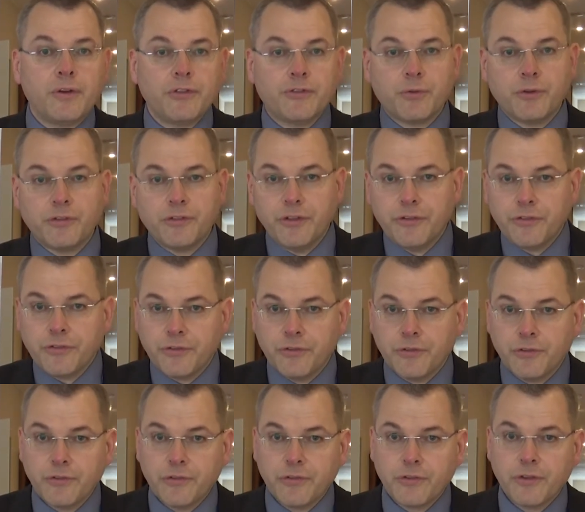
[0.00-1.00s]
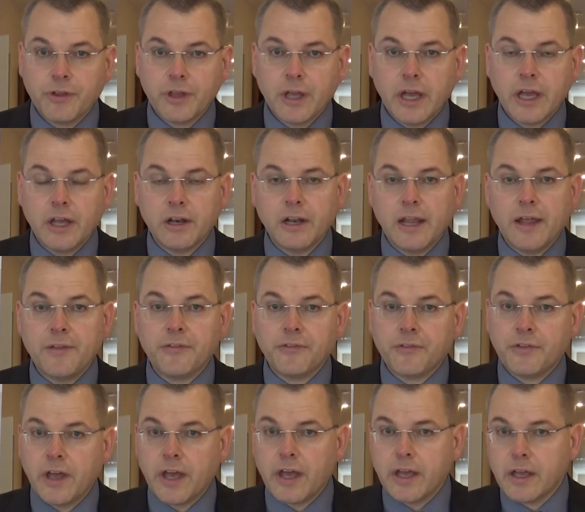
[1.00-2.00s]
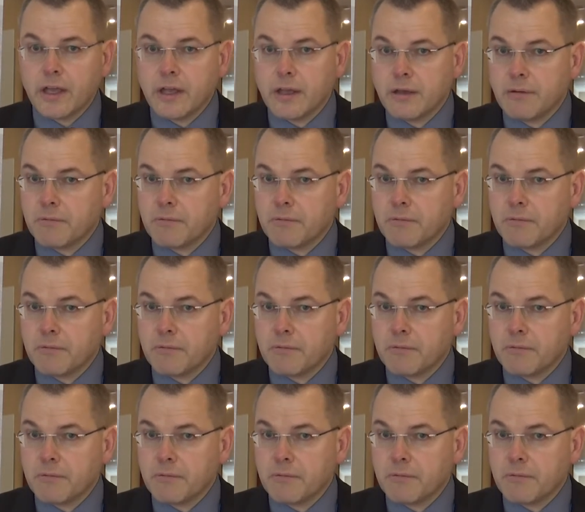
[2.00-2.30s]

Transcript: is resistance in, let's say,